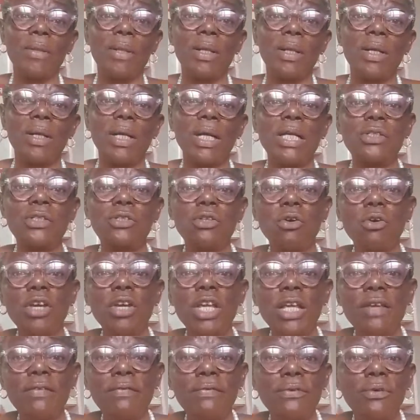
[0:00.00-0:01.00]
And so
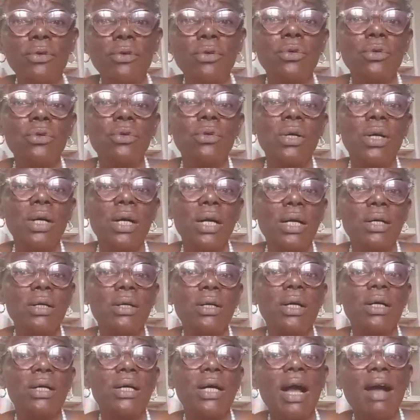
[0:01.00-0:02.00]
if you
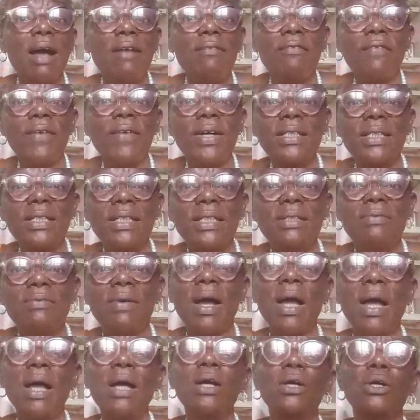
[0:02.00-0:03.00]
have fatty liver,